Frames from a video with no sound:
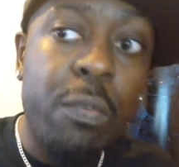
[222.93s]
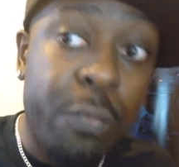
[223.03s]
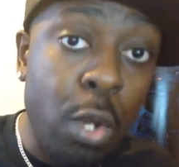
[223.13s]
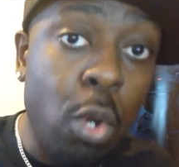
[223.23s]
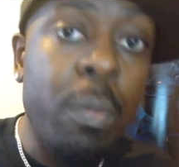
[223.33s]

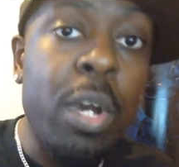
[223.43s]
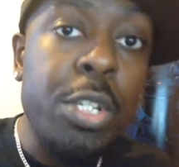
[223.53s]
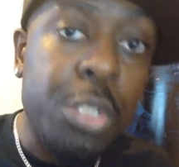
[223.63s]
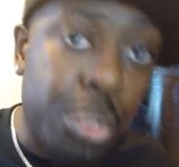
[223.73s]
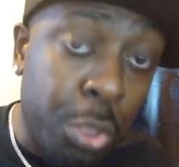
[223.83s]
film
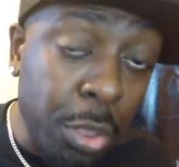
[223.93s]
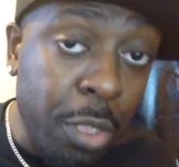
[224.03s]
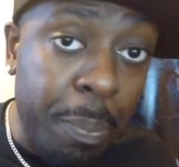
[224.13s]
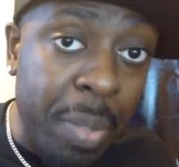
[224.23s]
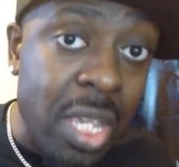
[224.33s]

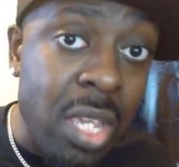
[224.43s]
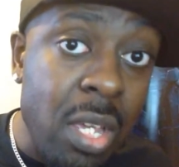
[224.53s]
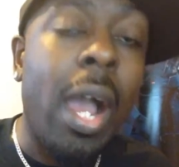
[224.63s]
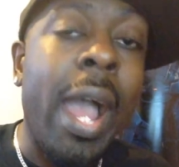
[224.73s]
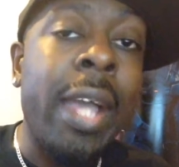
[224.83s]
should be
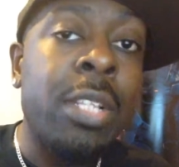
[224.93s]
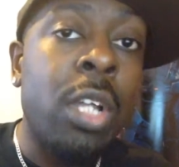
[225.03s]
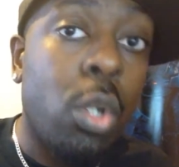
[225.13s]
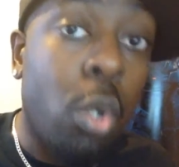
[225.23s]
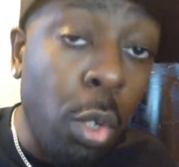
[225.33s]
and
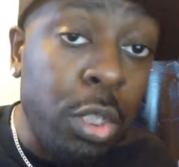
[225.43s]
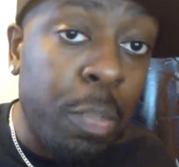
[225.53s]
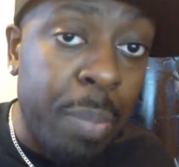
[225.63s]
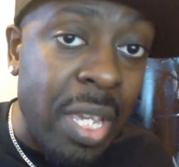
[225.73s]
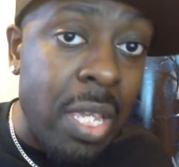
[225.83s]
could
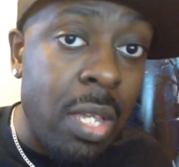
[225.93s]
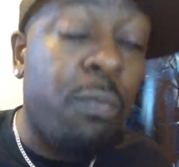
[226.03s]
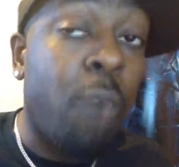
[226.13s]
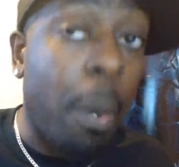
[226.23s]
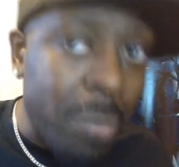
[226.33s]
be
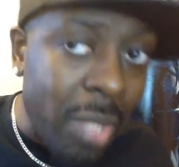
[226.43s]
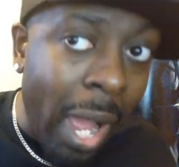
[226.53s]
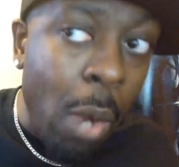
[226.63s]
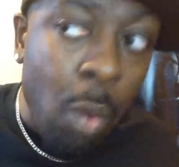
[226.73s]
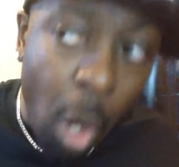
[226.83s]
from
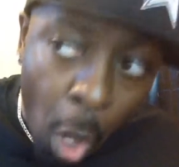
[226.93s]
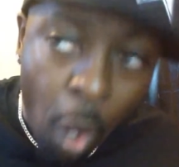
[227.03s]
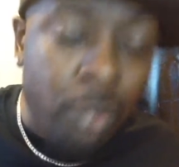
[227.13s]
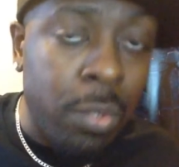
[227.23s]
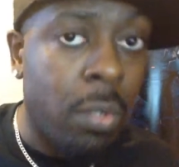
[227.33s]
now
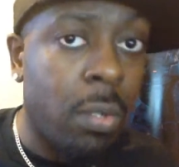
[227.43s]
on.